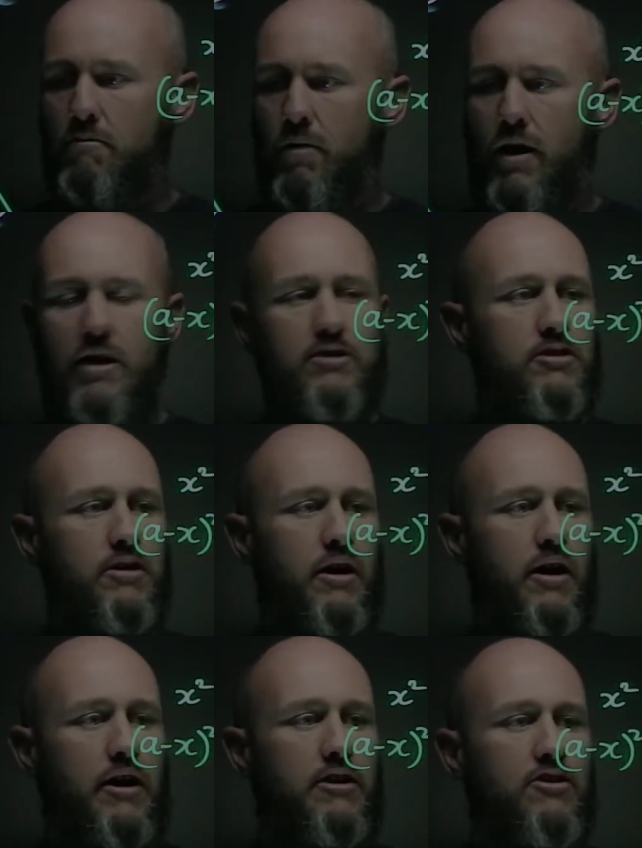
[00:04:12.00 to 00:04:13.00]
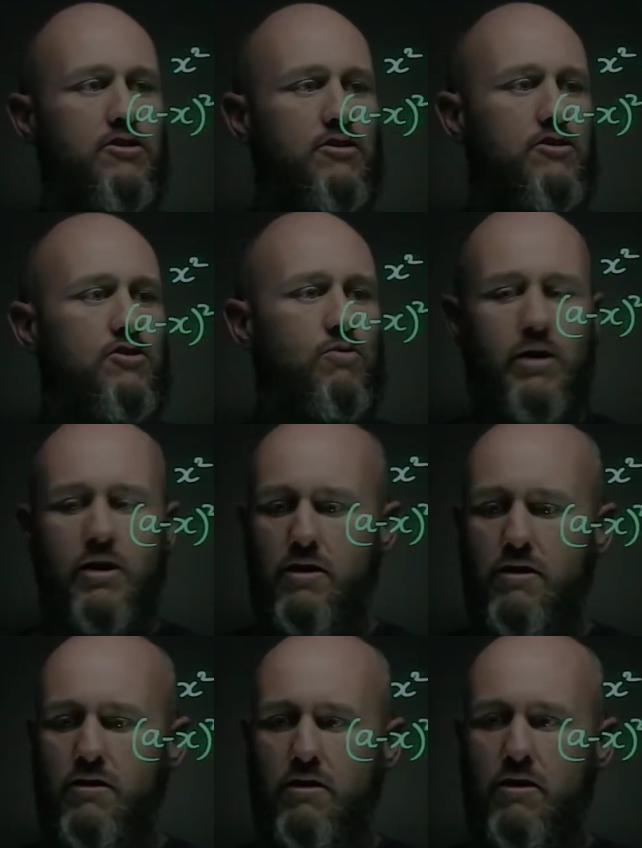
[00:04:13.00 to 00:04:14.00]
plus h squared
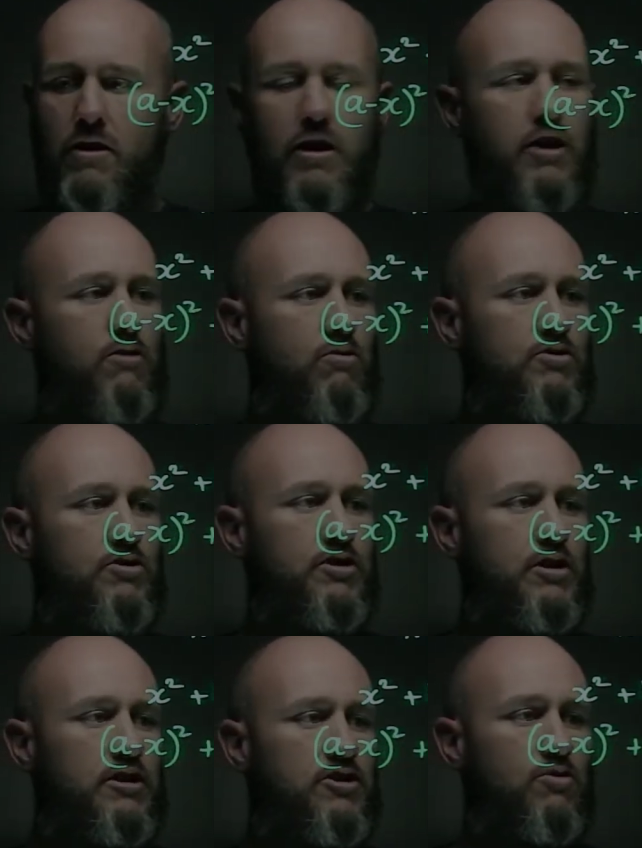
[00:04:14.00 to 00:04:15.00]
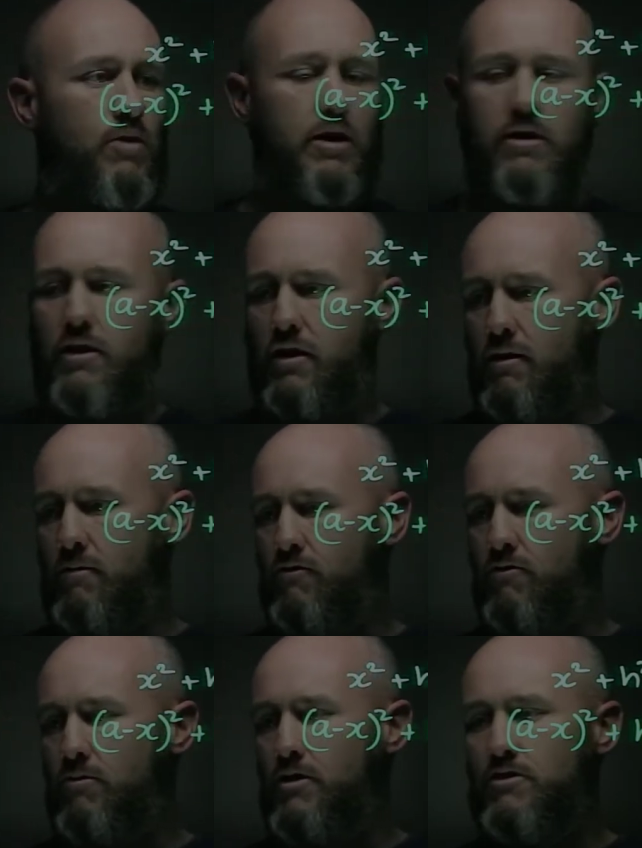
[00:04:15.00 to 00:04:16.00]
equals C squared. That comes
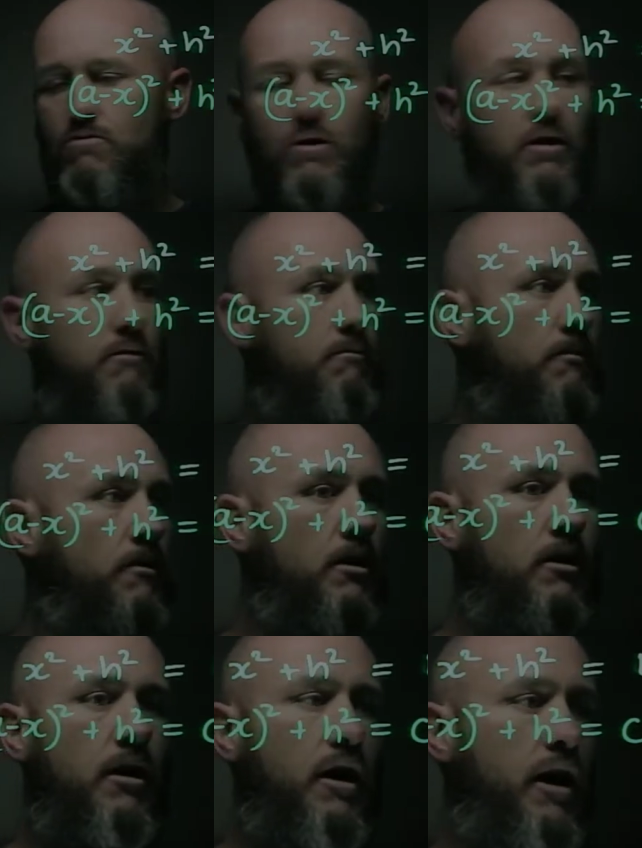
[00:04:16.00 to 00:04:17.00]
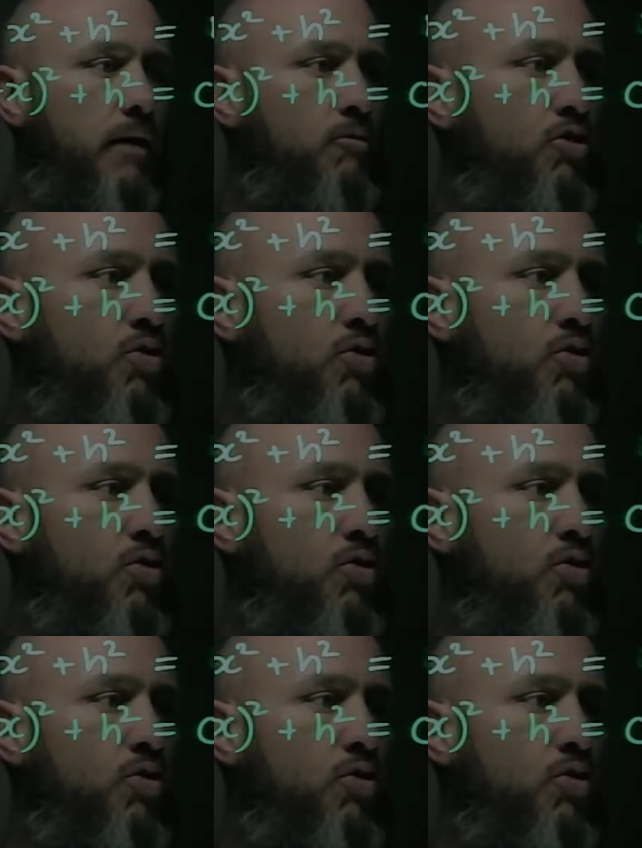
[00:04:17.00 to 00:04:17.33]
from this one, and we'll